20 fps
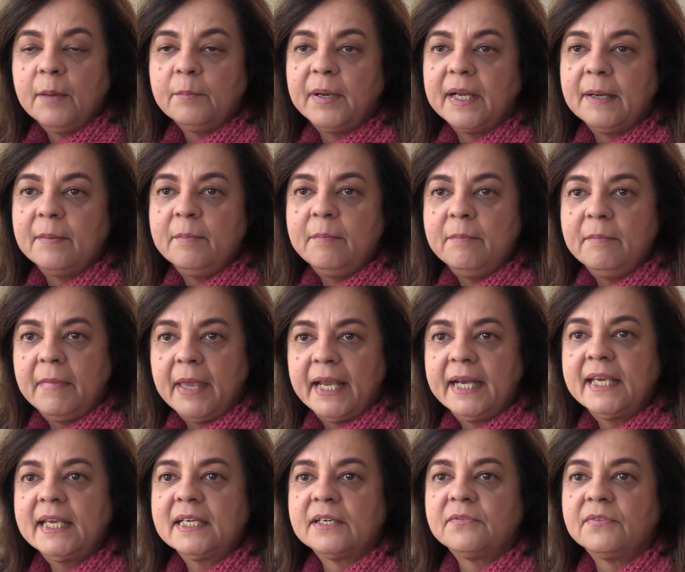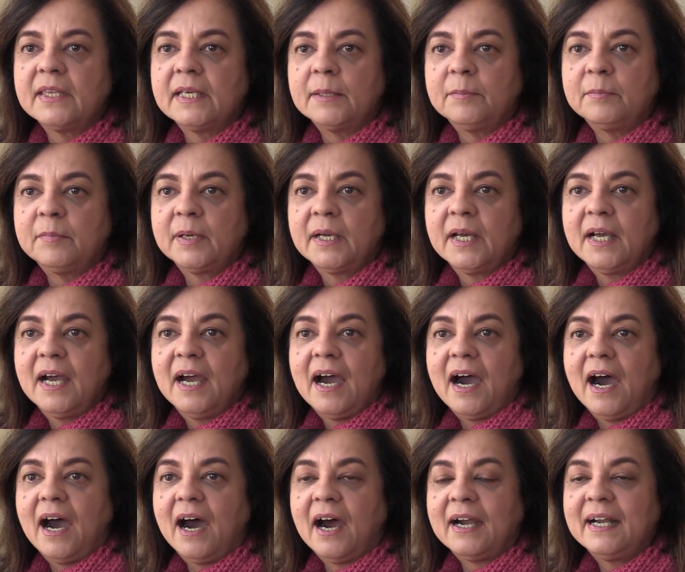but many of them
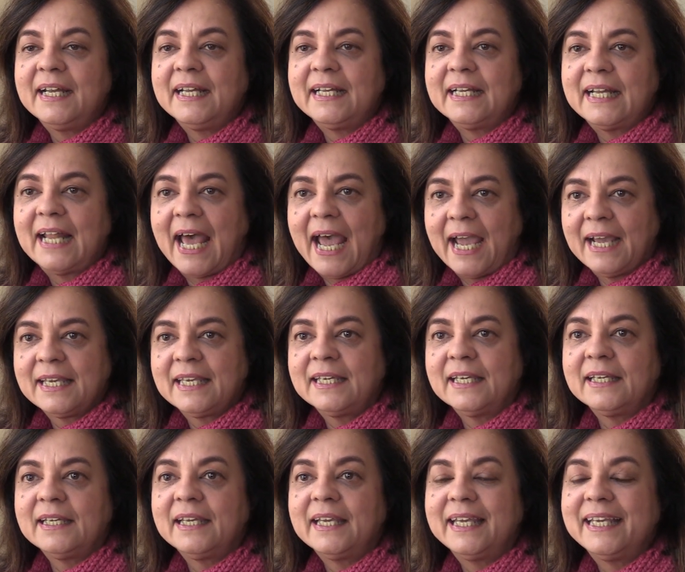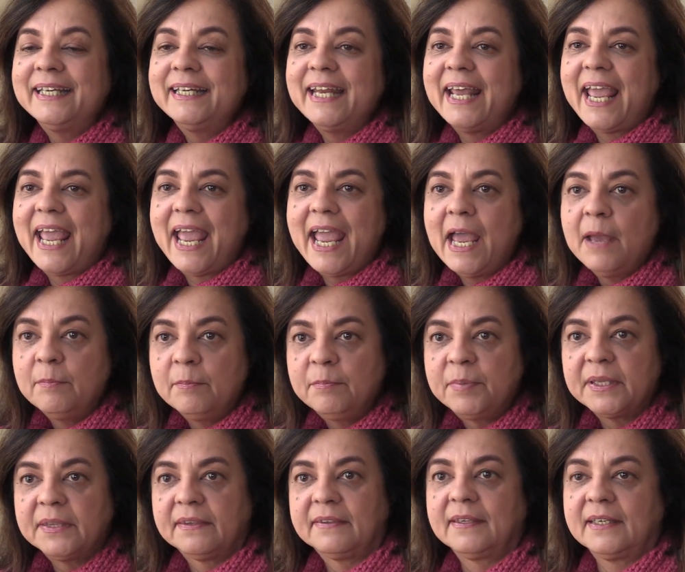are lacking in
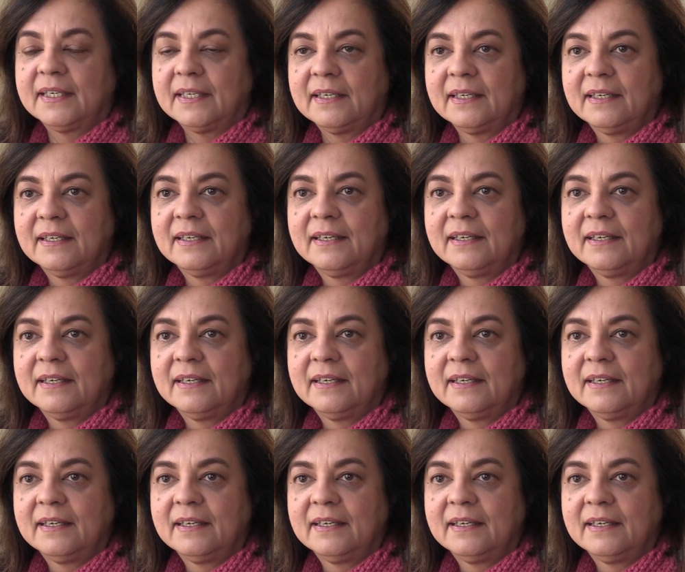empathy.